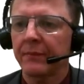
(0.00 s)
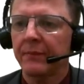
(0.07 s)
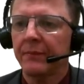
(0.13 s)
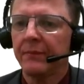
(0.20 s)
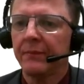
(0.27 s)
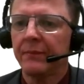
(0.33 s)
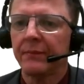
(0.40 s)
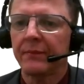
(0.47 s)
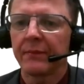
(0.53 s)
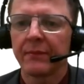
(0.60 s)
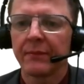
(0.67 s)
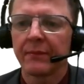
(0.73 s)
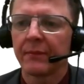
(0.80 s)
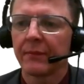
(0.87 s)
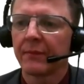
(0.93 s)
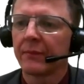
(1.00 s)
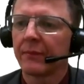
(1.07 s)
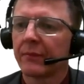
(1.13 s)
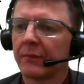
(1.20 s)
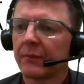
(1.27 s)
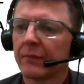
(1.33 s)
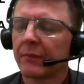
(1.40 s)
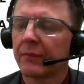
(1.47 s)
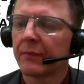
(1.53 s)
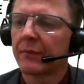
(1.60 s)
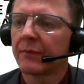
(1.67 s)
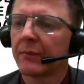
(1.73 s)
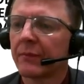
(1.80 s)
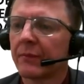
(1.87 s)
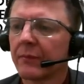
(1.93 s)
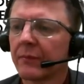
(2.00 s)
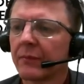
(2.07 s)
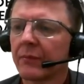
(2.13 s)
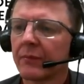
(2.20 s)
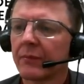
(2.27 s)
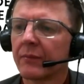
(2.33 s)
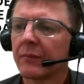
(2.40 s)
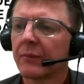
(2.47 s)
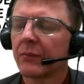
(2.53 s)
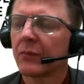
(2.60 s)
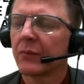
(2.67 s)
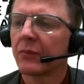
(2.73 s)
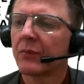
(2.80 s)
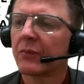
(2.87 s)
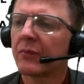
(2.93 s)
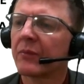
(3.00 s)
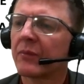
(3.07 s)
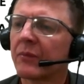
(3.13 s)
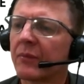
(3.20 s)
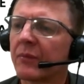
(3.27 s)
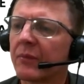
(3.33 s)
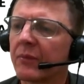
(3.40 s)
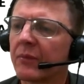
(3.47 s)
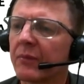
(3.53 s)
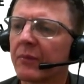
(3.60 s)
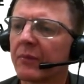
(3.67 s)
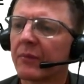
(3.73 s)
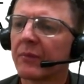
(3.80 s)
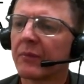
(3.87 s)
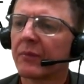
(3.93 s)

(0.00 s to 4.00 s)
(not speaking)